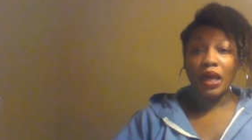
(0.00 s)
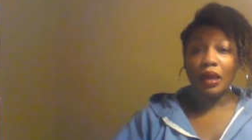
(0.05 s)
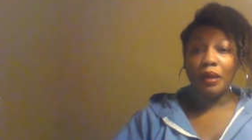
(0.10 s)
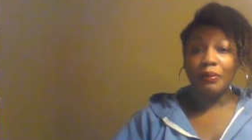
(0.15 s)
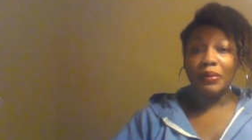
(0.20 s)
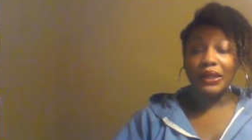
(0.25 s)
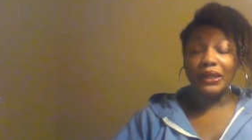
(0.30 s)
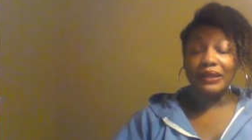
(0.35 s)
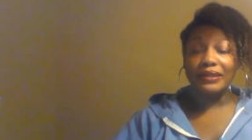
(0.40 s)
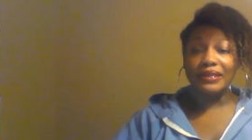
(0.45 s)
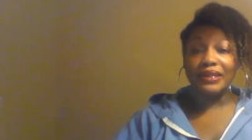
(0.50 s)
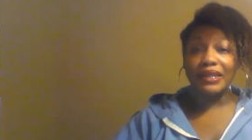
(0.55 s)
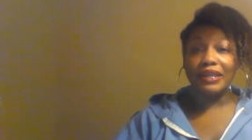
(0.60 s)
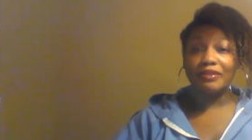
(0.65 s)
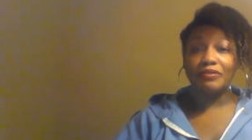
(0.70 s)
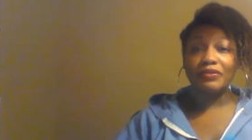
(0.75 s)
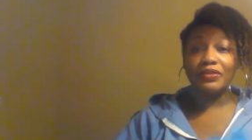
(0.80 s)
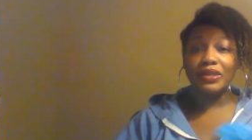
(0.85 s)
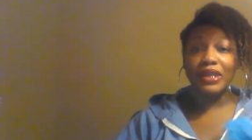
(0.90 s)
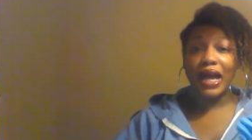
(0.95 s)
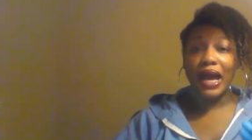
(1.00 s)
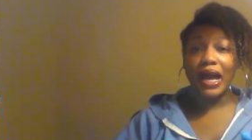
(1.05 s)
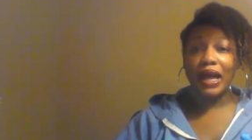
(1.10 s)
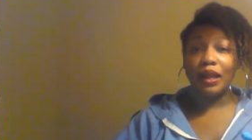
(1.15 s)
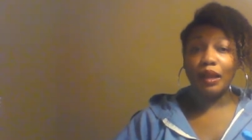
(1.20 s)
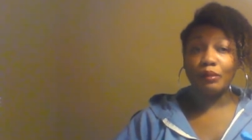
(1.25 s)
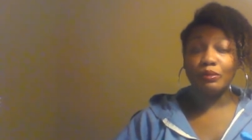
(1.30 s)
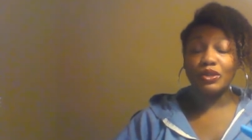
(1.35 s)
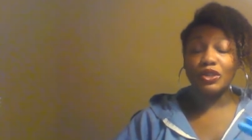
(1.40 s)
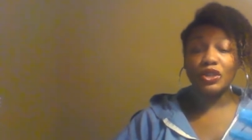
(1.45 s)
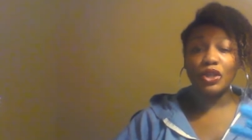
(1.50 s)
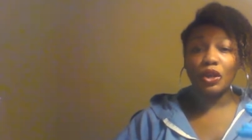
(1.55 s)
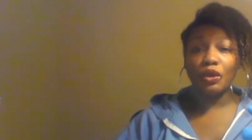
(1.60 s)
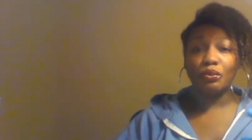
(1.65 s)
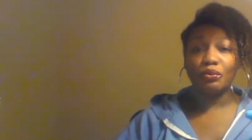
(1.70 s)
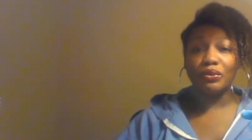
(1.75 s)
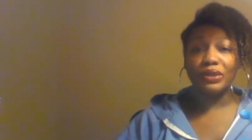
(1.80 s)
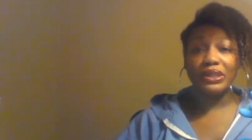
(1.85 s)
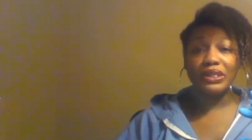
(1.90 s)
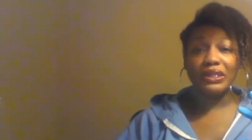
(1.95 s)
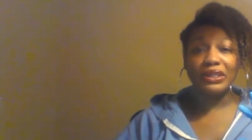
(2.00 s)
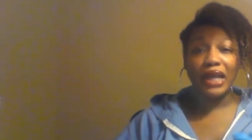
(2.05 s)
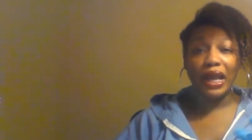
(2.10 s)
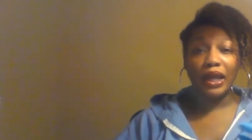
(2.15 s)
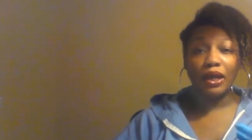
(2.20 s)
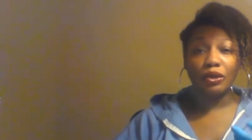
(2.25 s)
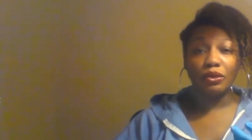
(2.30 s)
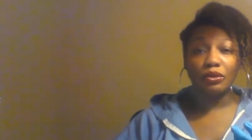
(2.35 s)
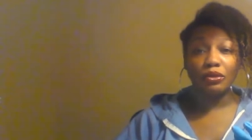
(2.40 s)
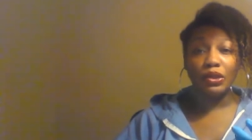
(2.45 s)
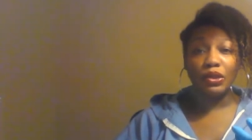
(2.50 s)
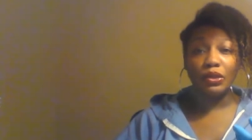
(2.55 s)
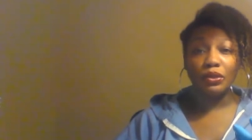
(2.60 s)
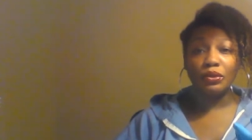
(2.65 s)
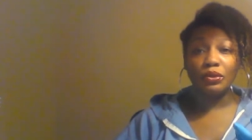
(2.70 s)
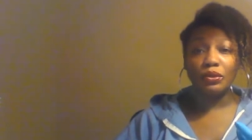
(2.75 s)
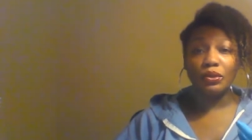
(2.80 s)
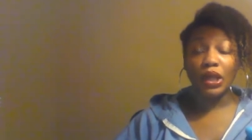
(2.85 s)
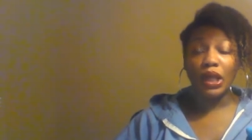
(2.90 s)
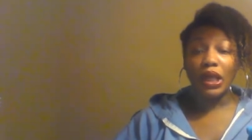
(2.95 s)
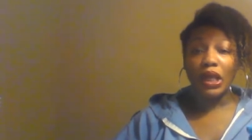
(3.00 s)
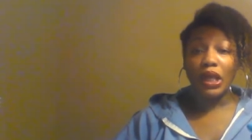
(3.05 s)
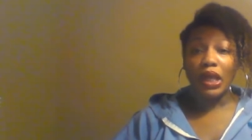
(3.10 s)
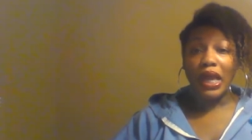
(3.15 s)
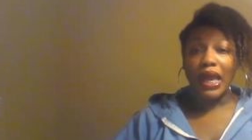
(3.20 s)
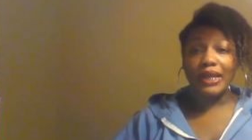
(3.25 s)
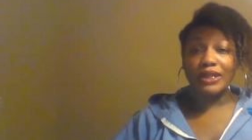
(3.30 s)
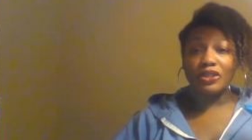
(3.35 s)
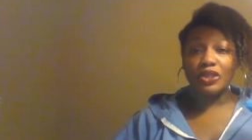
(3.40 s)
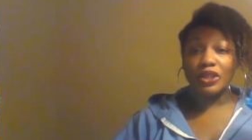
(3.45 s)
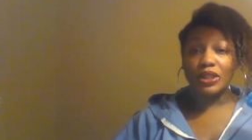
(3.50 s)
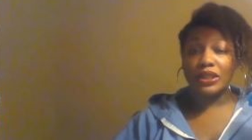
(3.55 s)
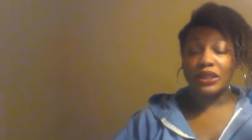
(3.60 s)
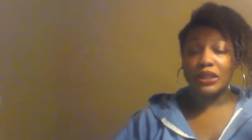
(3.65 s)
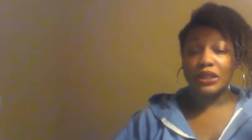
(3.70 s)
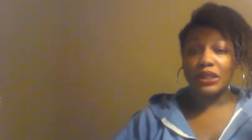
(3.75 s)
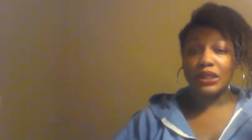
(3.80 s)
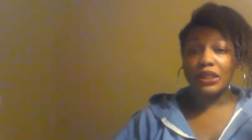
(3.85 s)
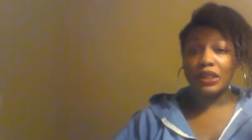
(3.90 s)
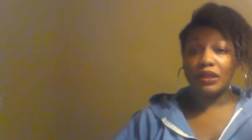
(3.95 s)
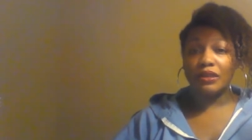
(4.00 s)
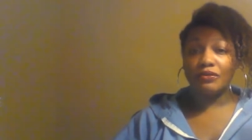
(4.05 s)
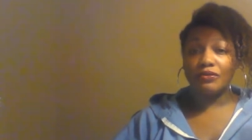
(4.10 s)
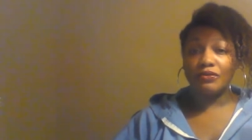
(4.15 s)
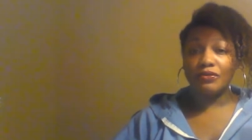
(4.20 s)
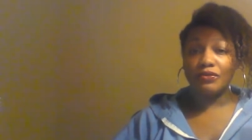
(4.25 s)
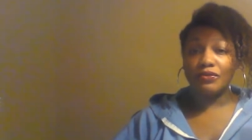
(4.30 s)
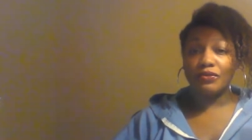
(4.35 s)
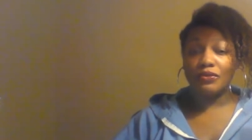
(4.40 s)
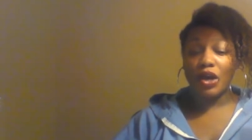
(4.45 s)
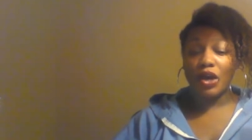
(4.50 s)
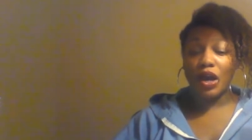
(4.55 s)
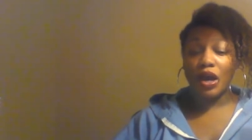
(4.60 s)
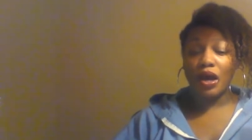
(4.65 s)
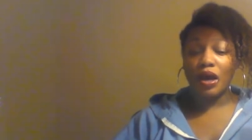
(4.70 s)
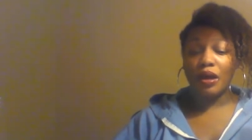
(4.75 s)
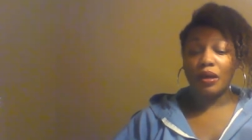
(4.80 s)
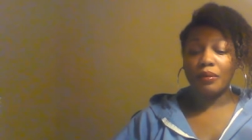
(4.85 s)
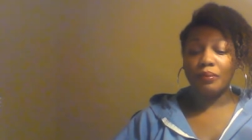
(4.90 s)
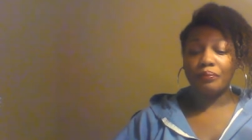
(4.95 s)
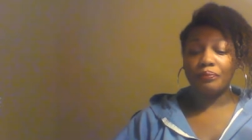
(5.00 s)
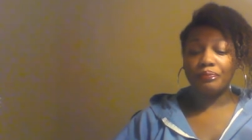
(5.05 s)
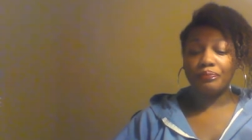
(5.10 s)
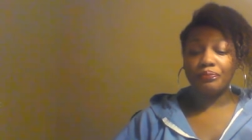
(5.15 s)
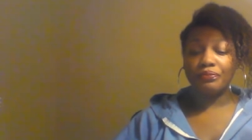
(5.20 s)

because if not, I'm just going to recycle you and just give um,